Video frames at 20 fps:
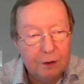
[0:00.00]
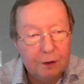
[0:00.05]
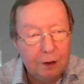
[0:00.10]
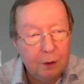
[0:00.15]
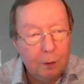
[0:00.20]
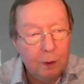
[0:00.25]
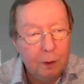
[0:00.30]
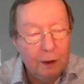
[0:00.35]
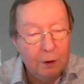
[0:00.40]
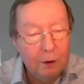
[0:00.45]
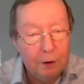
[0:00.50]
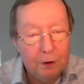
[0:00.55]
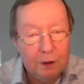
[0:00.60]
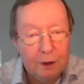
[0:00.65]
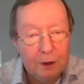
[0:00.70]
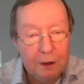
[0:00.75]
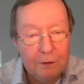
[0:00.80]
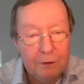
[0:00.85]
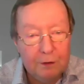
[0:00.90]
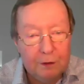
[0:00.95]
so well looked
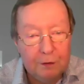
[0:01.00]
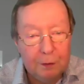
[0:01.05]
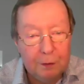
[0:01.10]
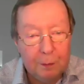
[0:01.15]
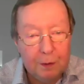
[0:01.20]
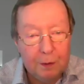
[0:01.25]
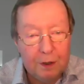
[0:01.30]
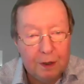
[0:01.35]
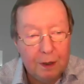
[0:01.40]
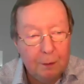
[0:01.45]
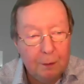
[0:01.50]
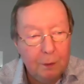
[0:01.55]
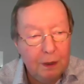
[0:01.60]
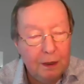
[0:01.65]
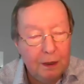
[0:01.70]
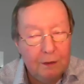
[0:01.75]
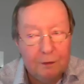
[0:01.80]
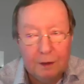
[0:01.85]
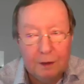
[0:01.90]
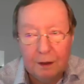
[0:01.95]
after from the time we
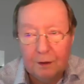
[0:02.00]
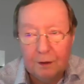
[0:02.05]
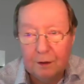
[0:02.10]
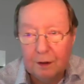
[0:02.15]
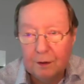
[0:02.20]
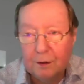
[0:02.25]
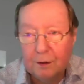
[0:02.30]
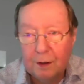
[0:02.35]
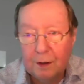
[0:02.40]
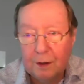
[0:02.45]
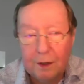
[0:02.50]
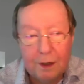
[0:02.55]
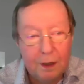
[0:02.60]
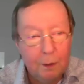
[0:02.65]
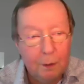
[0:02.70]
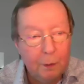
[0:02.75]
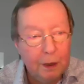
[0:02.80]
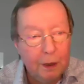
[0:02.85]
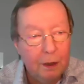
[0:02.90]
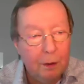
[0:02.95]
left London to the time
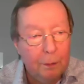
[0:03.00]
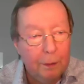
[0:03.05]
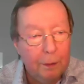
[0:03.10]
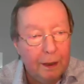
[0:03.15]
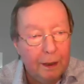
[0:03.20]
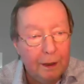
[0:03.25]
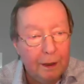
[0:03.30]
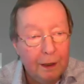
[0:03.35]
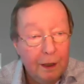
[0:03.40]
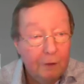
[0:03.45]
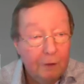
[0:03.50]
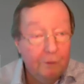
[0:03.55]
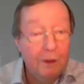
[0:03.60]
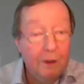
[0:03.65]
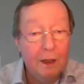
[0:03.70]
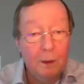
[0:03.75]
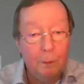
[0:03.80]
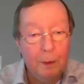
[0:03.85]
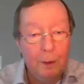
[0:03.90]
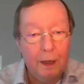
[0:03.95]
we got back
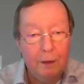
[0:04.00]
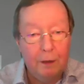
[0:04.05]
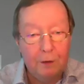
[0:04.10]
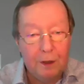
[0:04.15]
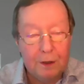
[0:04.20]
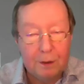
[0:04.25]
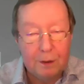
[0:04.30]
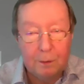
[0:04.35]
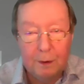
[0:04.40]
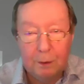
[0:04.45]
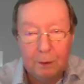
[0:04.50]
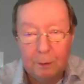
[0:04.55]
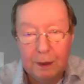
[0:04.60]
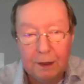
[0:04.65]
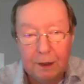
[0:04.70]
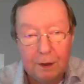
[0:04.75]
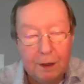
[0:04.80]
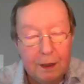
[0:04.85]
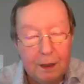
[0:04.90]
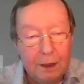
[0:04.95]
via Paris. We had
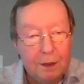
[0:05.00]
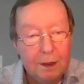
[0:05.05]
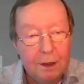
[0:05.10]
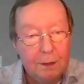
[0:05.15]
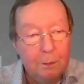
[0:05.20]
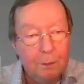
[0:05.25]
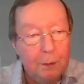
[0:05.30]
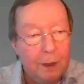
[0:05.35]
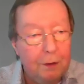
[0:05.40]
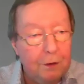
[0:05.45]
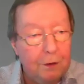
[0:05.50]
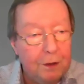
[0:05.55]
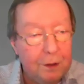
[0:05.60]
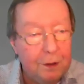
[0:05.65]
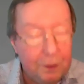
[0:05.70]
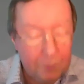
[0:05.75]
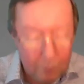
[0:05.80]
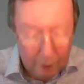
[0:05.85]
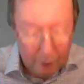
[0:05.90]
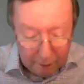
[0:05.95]
a night in Paris as
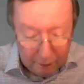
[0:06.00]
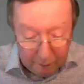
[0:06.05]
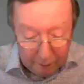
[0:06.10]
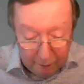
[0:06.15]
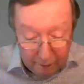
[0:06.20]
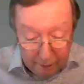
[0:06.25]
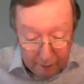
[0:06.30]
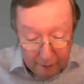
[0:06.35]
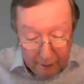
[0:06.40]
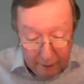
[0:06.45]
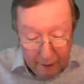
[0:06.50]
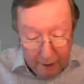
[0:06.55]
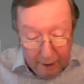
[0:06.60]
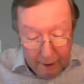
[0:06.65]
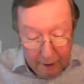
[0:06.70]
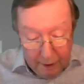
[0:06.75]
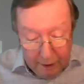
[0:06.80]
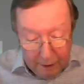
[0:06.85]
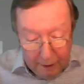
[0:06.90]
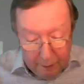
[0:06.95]
well.
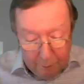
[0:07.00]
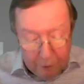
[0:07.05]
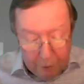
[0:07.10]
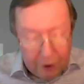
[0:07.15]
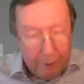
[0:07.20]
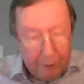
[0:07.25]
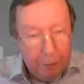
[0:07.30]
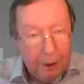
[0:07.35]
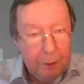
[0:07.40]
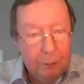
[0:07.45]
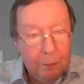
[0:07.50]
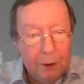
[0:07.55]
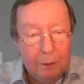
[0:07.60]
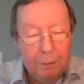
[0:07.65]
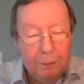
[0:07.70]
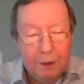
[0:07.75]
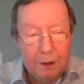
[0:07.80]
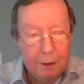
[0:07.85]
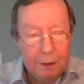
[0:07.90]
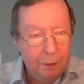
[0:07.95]
Champagne Mumm
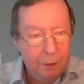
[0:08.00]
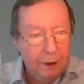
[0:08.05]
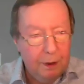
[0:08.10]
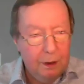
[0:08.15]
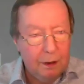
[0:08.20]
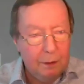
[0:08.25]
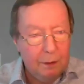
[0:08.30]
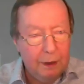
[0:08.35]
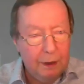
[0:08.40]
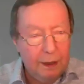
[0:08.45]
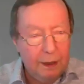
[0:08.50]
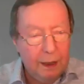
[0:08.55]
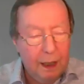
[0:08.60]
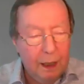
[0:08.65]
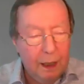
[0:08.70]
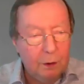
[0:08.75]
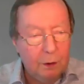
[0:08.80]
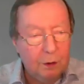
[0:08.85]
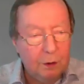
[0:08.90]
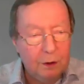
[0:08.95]
is a big
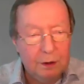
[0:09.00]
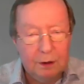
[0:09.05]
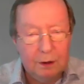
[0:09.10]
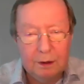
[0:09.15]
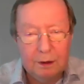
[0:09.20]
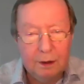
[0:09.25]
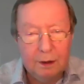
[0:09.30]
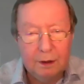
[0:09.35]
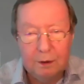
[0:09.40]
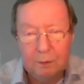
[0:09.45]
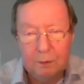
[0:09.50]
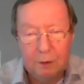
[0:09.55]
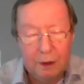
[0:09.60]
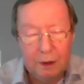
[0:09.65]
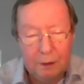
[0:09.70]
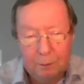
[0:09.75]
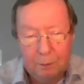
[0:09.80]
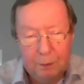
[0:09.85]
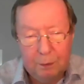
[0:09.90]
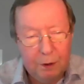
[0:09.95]
house. It's
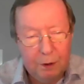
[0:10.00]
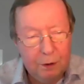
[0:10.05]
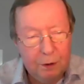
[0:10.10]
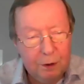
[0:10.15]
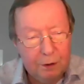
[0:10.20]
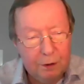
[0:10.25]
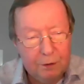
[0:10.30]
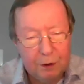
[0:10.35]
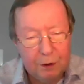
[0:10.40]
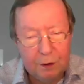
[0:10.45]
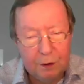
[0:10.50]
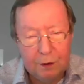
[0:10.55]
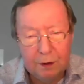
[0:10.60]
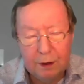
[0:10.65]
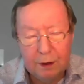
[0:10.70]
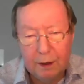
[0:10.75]
beautiful.